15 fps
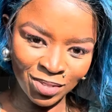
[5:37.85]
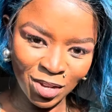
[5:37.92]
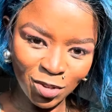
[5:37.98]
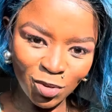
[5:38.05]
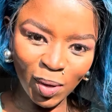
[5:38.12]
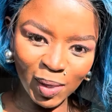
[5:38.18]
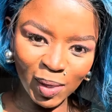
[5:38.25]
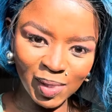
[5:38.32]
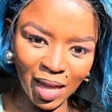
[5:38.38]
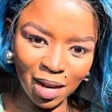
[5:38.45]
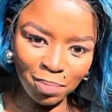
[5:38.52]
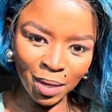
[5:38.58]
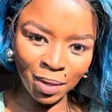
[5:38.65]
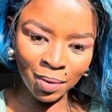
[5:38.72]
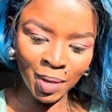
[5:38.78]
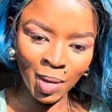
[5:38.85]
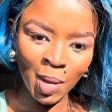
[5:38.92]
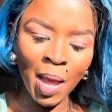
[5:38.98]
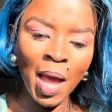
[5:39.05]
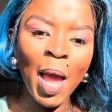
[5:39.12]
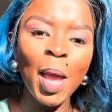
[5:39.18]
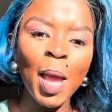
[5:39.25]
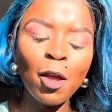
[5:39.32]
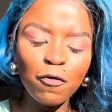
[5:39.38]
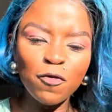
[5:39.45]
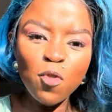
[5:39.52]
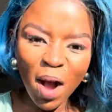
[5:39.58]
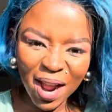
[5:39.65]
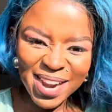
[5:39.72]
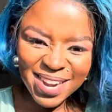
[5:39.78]
You understand me? If
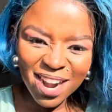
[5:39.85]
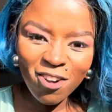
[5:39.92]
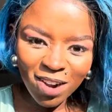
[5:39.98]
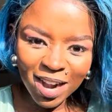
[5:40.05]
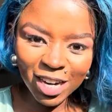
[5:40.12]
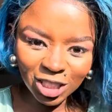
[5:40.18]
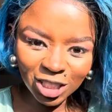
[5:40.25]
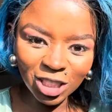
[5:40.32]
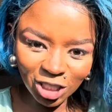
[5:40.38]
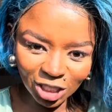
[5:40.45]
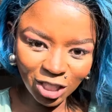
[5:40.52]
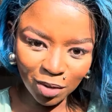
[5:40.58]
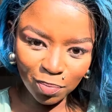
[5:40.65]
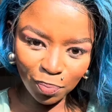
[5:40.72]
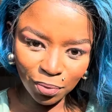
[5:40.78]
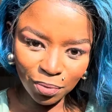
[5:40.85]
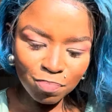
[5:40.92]
you are in a relationship,